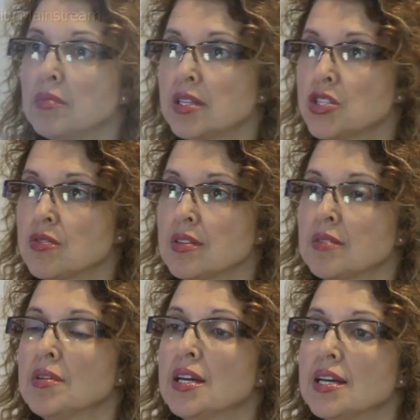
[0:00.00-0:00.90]

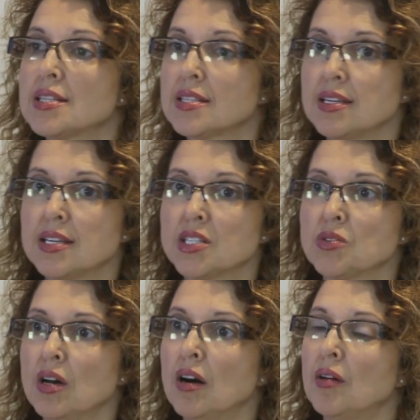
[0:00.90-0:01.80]
mainstream is,
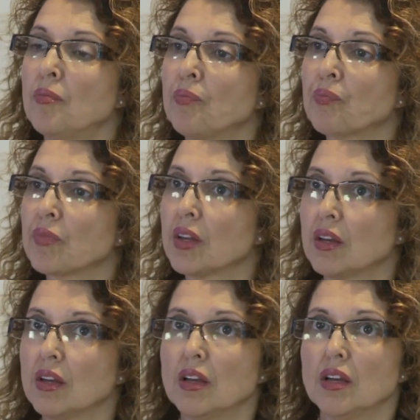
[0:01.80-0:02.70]
is um,
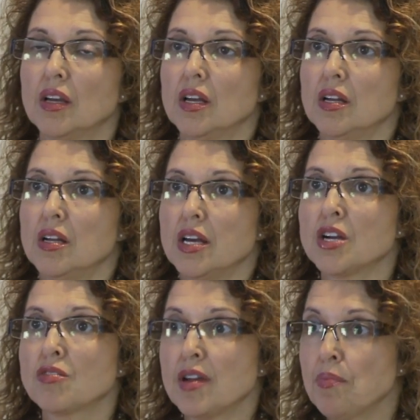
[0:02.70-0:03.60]

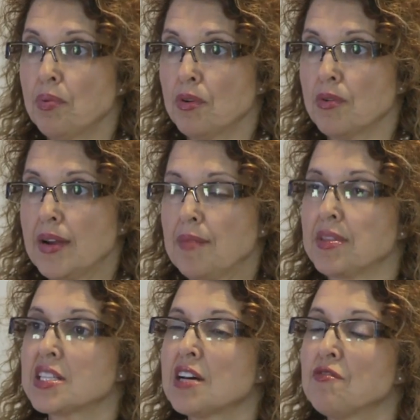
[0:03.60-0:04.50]
a great program.
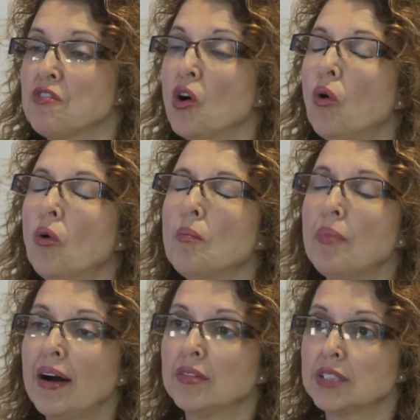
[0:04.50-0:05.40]
These are for
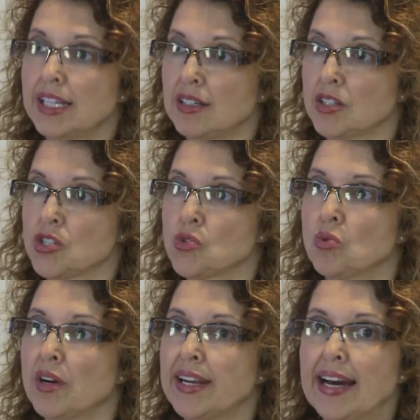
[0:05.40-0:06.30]
homebound elders
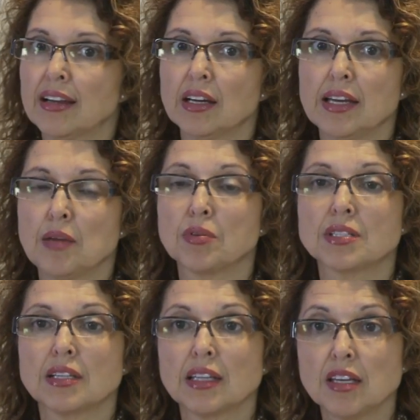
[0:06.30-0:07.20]
who are not able
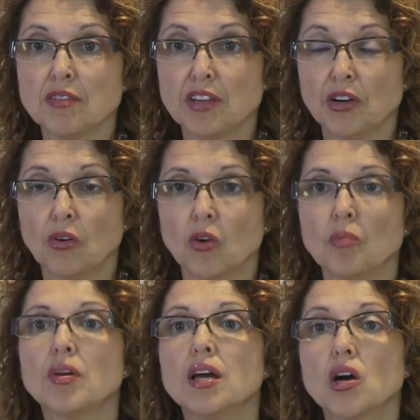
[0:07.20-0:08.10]
to leave the
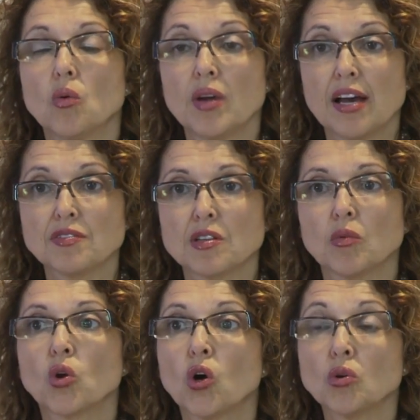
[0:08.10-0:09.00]
home. We have
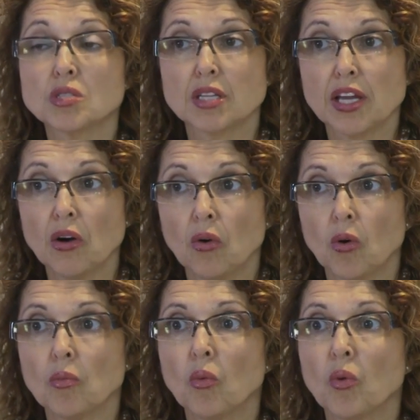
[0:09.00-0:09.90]
someone who goes to their
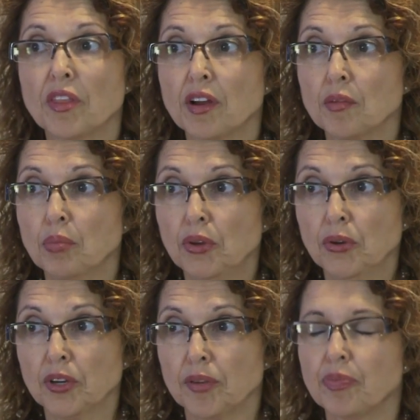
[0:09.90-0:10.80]
home with a
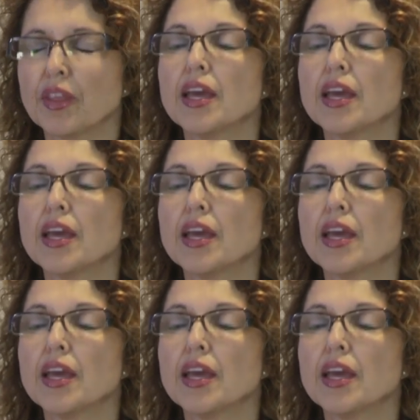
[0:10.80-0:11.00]
computer